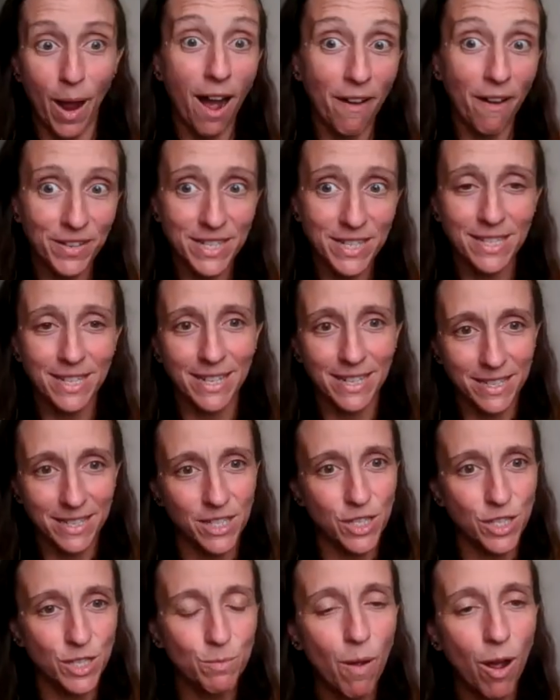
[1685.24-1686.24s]
obviously
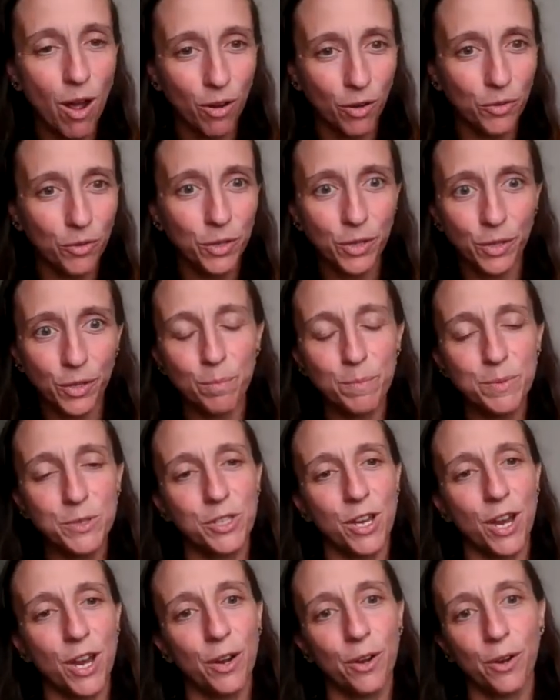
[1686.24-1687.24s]
it's a small group?
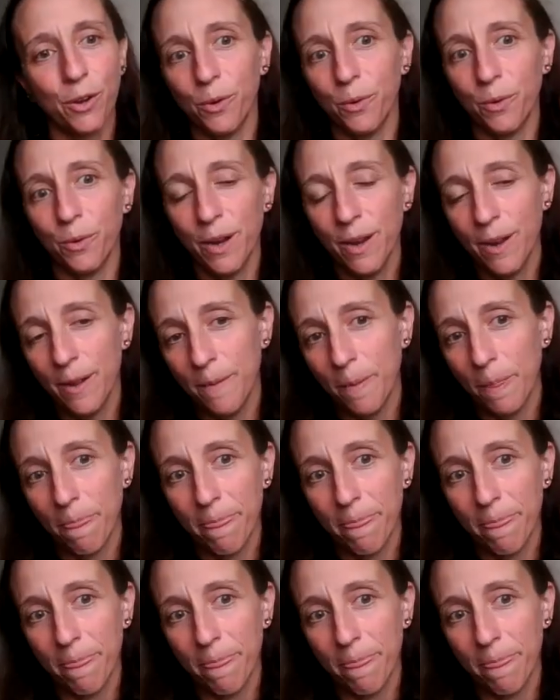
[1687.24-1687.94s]
So